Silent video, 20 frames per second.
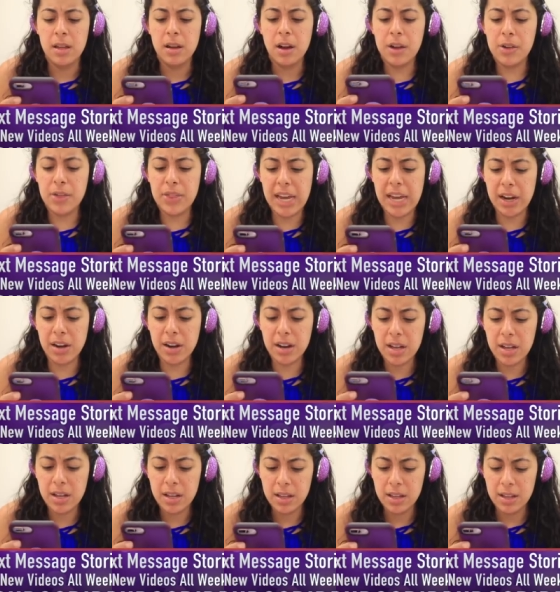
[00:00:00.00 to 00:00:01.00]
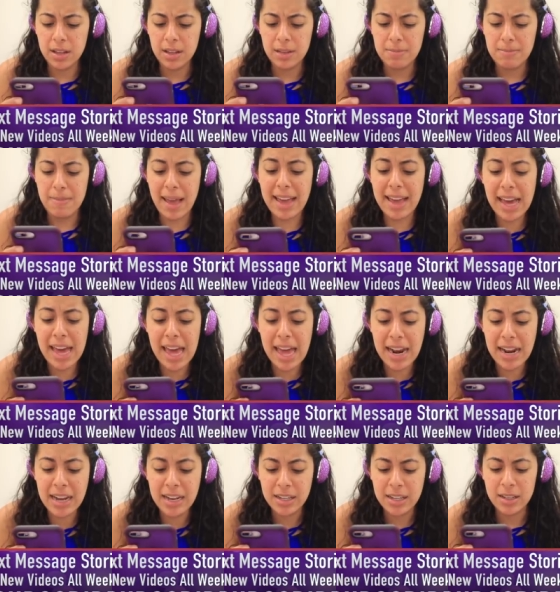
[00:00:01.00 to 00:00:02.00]
Are you there?
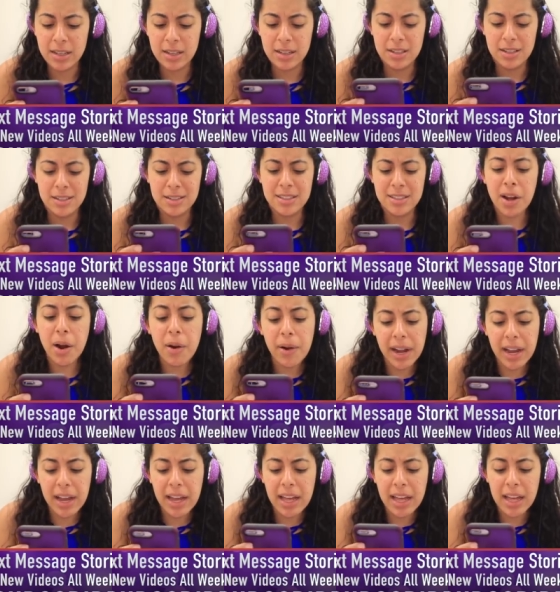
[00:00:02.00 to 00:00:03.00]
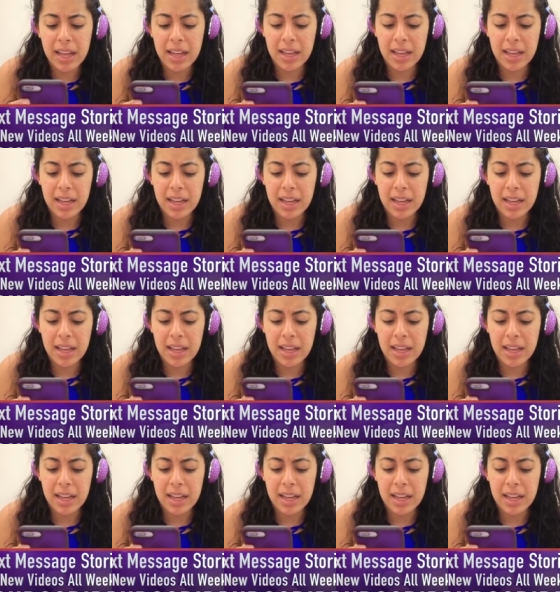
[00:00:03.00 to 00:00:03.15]
Megan? Sorry.